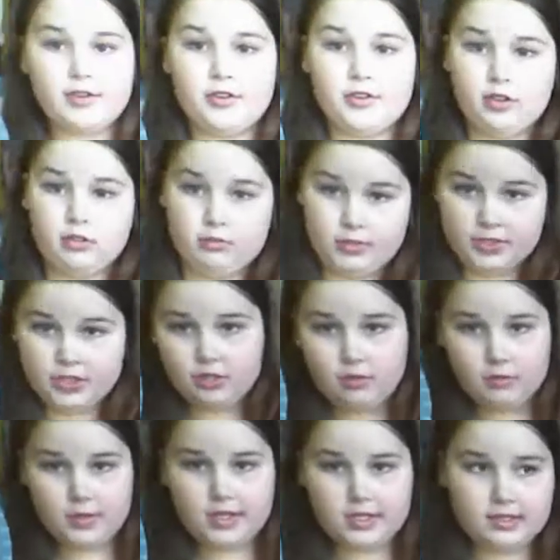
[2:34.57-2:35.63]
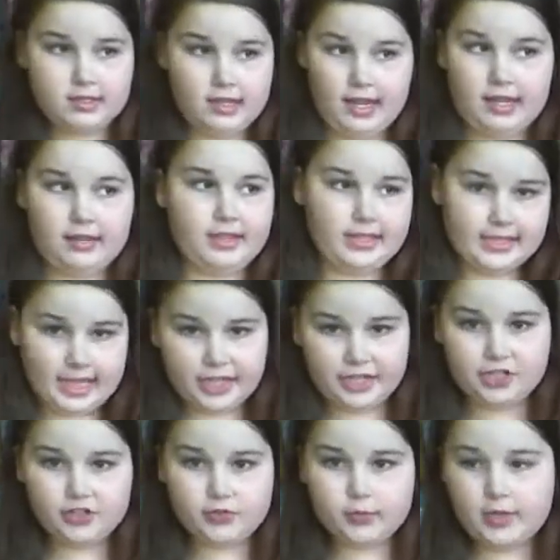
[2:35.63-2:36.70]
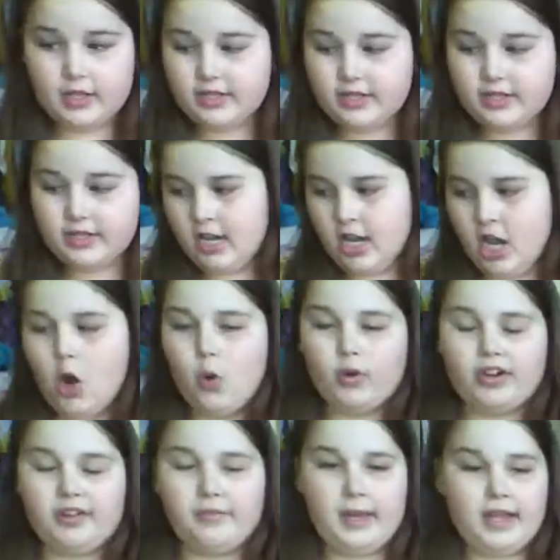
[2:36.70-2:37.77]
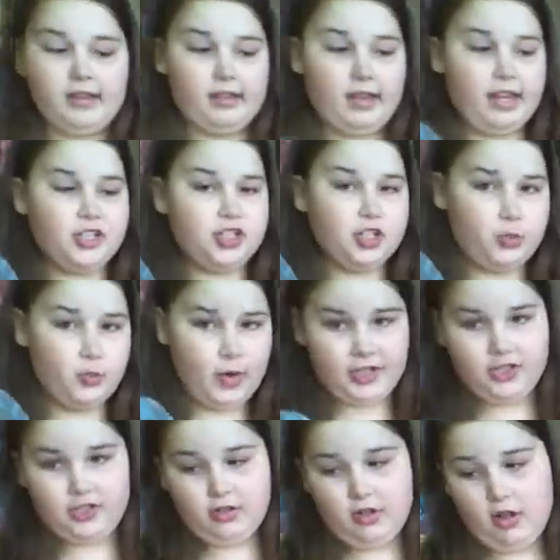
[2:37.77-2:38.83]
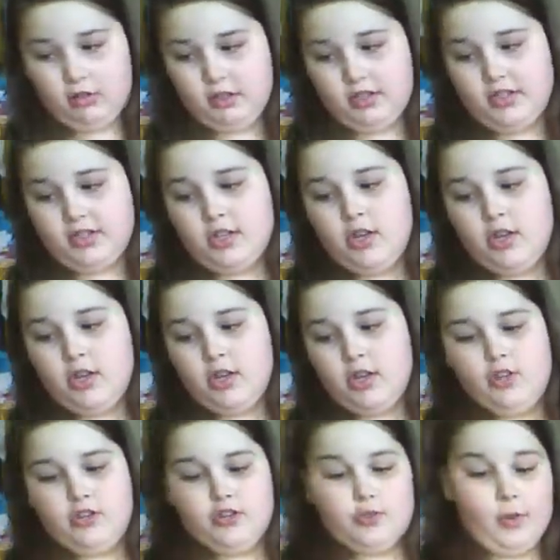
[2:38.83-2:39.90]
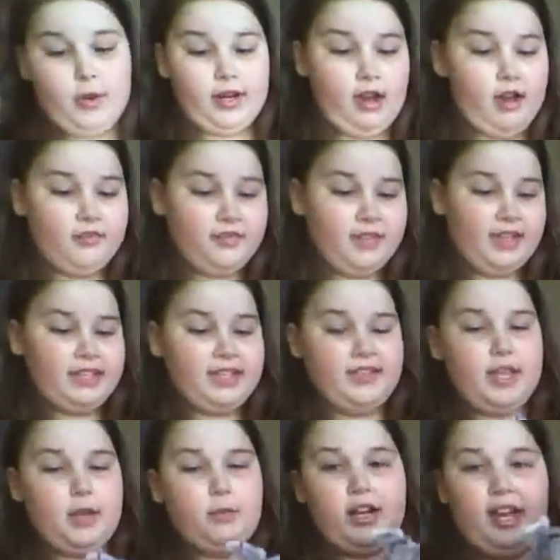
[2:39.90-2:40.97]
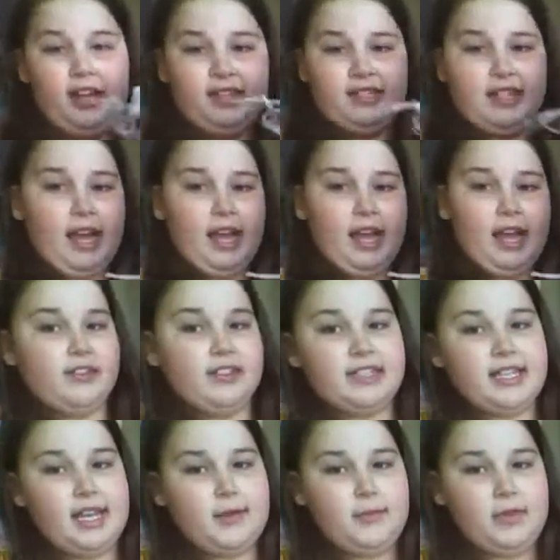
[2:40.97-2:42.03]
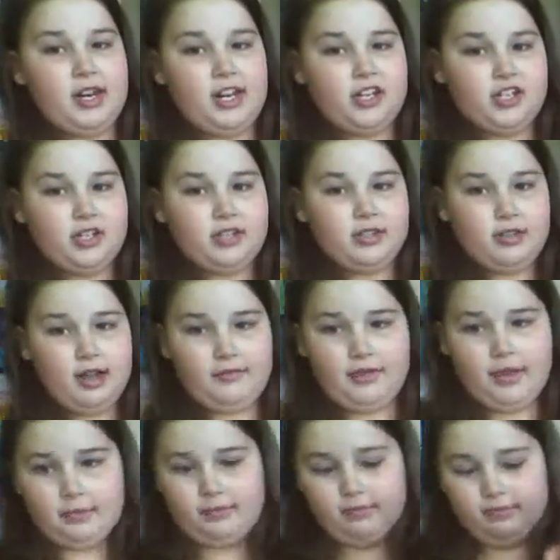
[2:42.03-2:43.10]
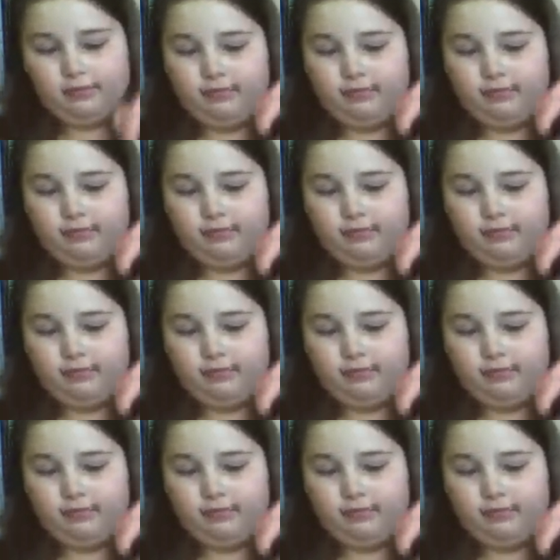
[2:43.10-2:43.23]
for the original ones, like the Skechers ones, would have been like $200. So I got these and they work exactly the same and I just love them.